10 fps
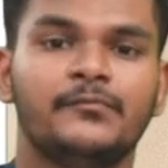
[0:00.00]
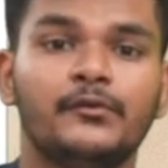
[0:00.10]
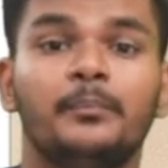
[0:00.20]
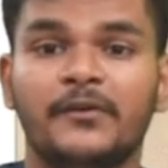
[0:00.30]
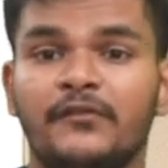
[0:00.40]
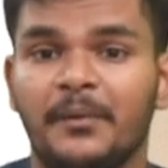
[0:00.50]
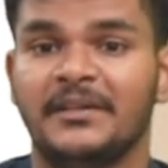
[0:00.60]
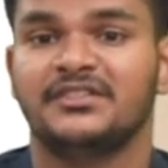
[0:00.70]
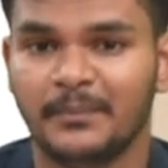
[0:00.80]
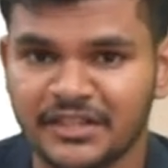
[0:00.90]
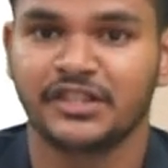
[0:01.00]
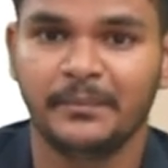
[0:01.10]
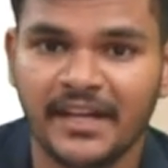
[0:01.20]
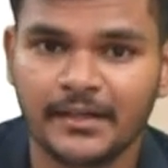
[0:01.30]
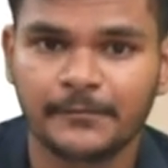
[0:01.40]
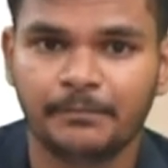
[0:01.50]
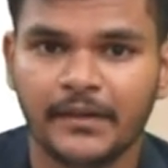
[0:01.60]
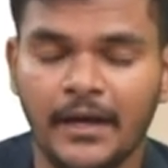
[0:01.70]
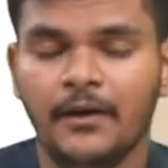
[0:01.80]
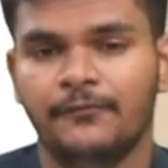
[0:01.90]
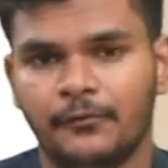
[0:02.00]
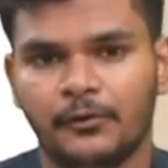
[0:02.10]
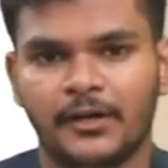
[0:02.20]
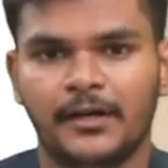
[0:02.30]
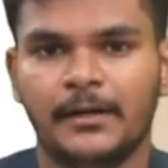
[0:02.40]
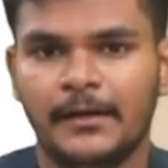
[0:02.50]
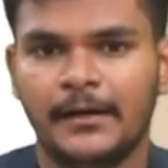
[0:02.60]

for performance measurement, for